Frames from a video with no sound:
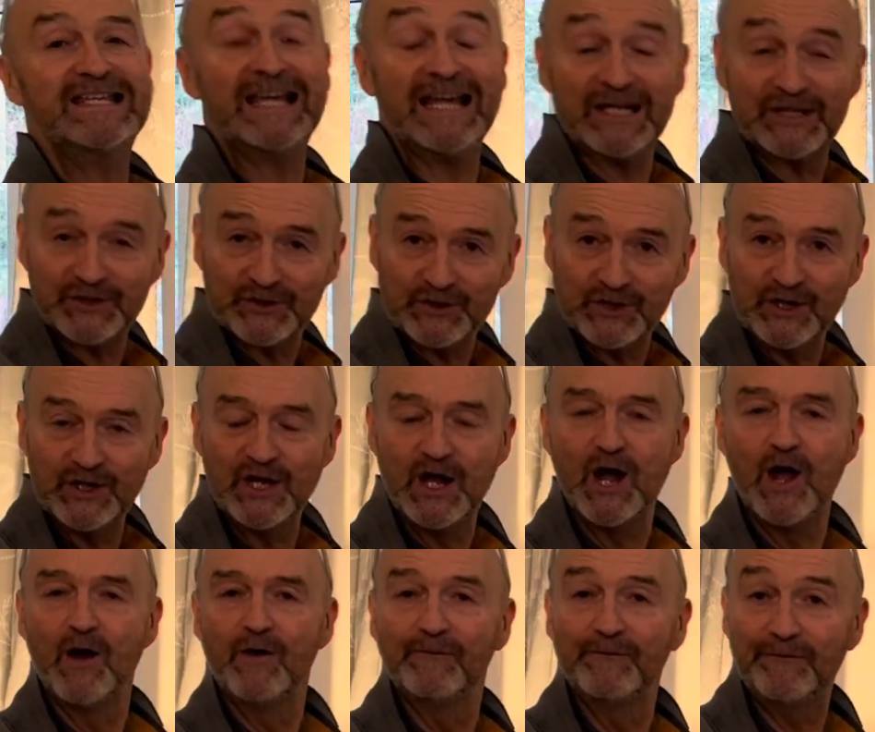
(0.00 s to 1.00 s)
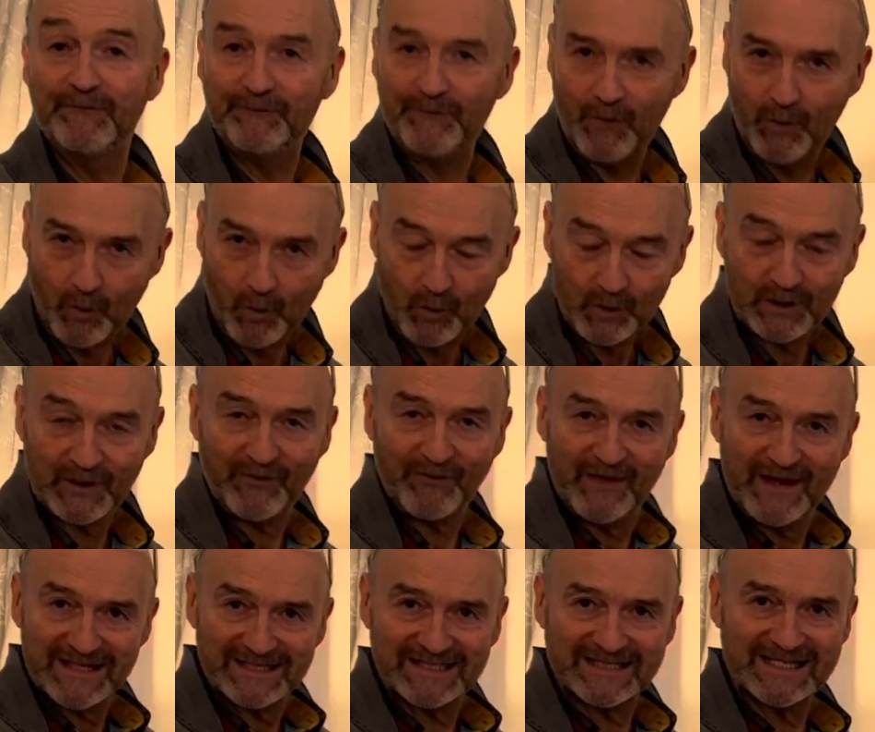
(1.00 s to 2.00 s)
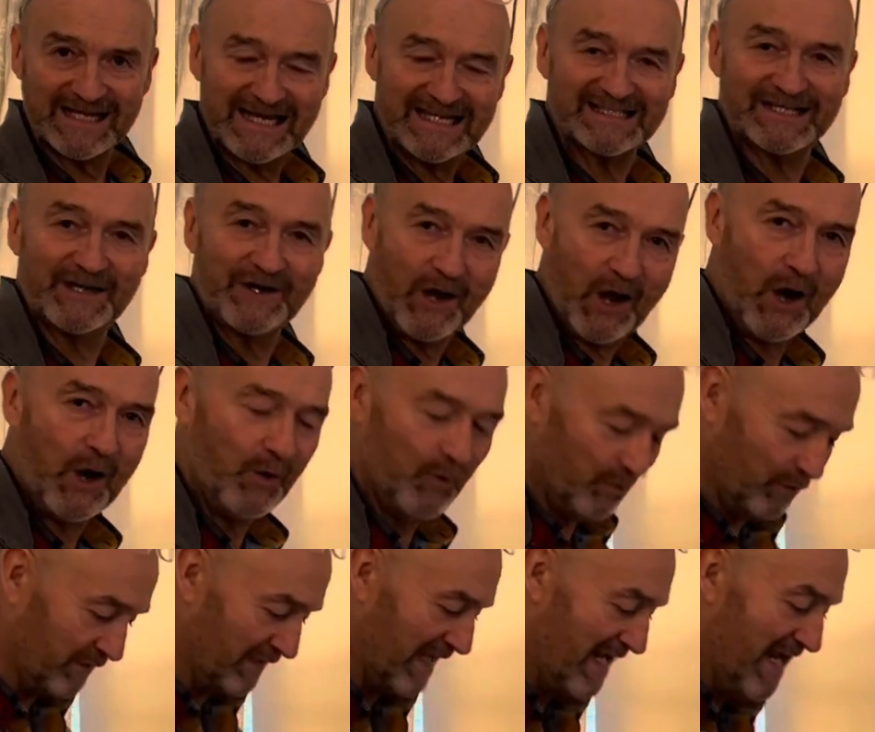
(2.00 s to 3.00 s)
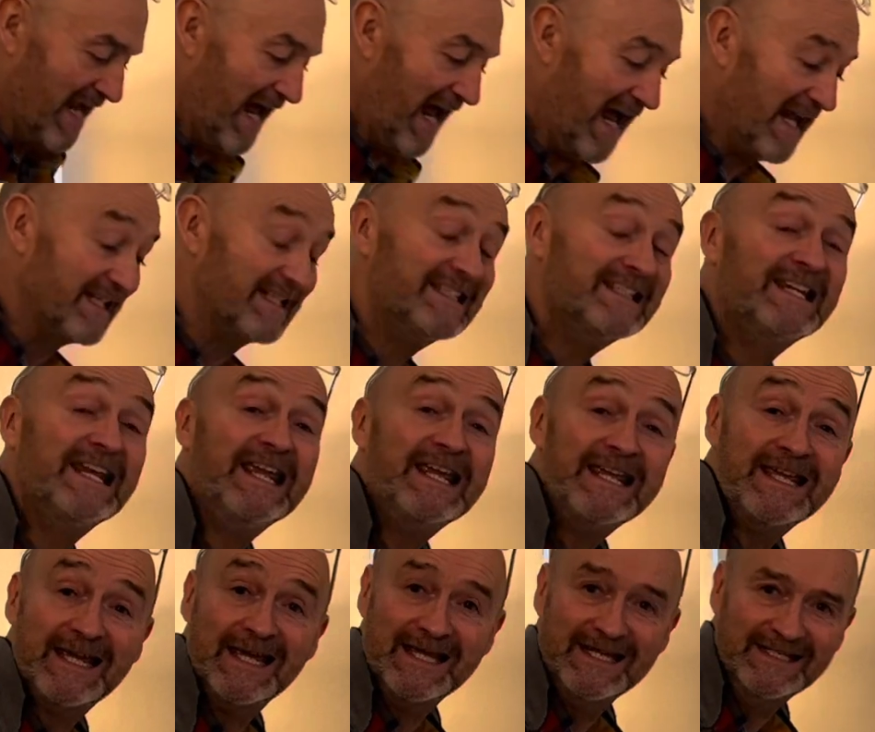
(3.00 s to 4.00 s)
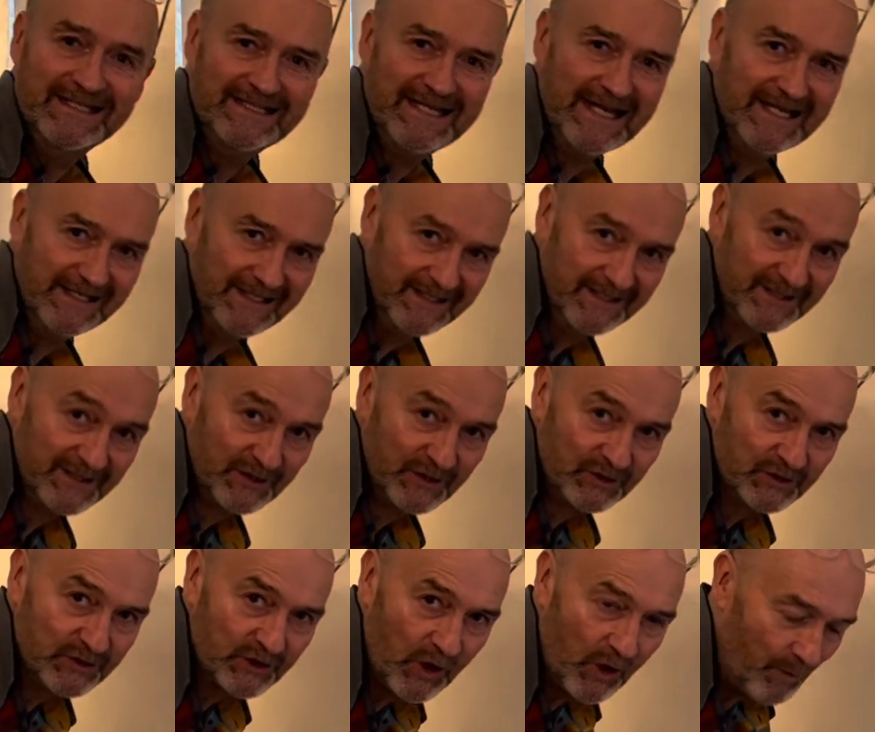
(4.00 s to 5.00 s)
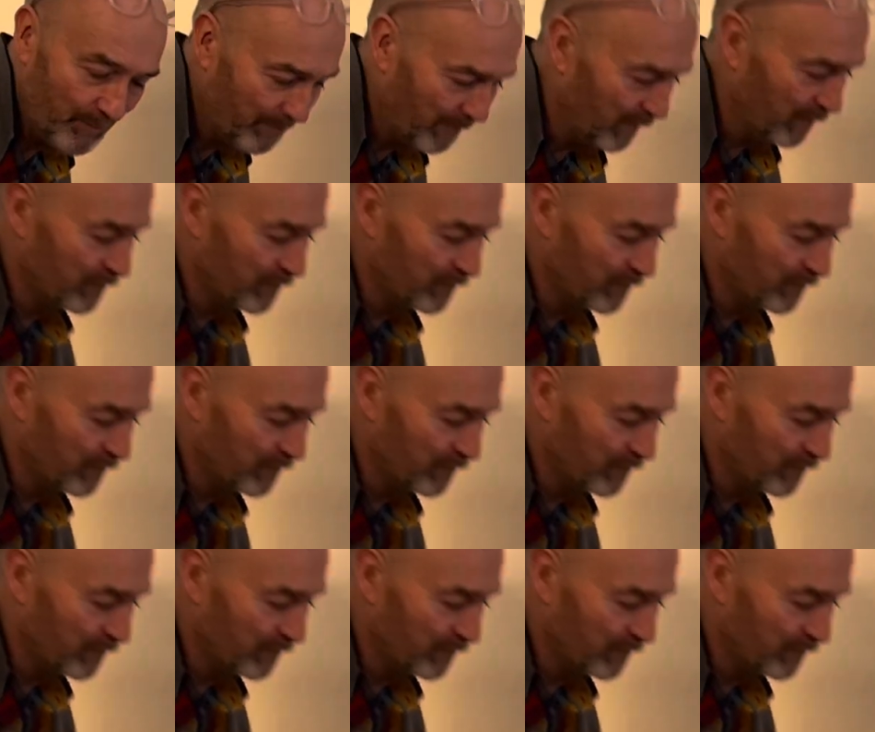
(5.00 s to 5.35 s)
kitchen fork. This is an old antique dealer's top